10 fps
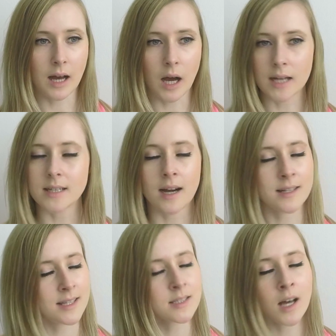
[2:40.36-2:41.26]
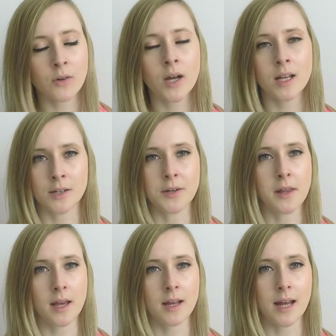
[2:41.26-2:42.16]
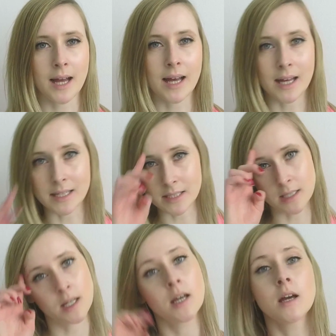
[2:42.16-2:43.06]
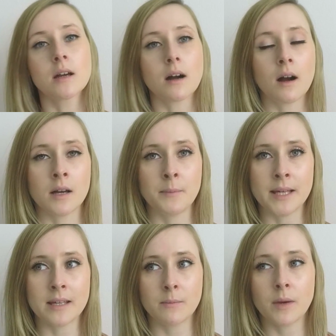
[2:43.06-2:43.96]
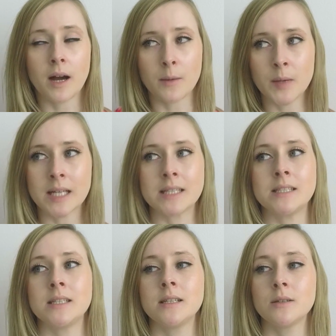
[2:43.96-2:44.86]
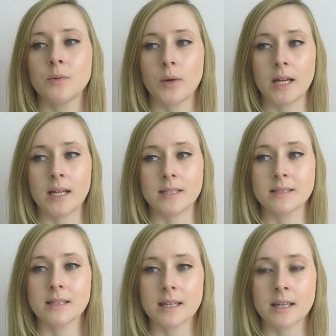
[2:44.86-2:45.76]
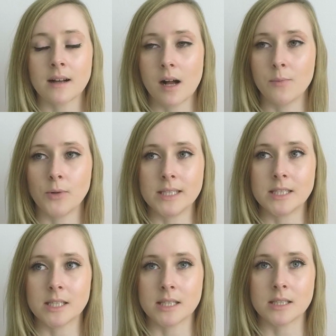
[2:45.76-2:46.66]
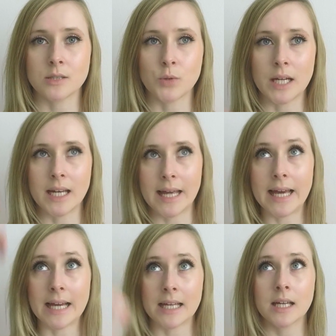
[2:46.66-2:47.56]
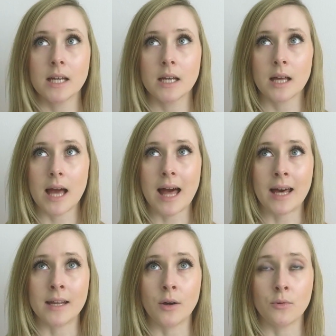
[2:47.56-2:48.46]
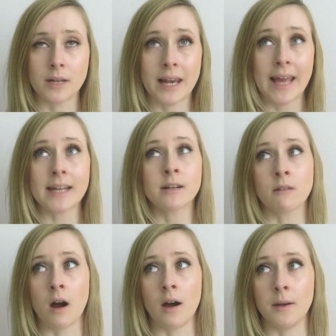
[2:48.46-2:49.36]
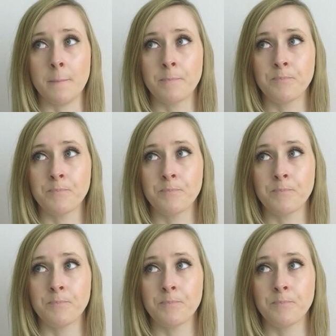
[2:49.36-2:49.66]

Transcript: that's how I learned it. And I began with kicking up with just one leg, and only later on